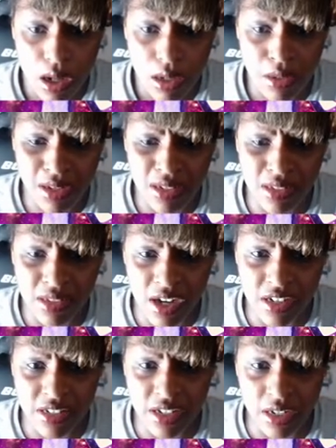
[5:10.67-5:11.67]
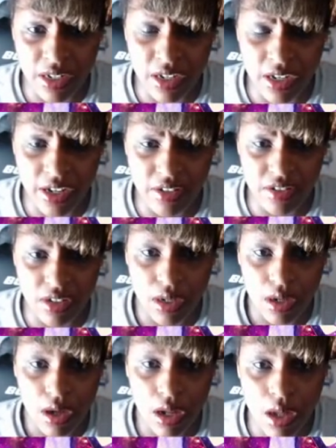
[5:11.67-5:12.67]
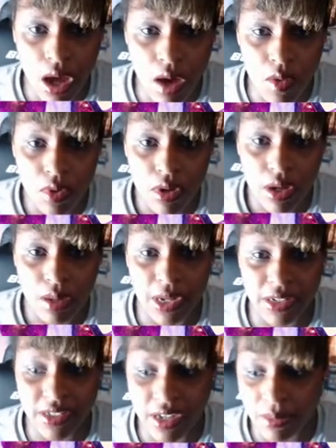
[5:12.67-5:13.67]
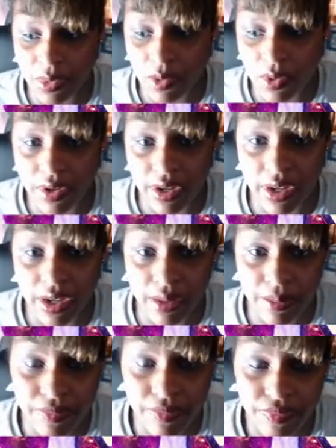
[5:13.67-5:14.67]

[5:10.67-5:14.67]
This dusty looking kitchen. Hello? About time you woke up.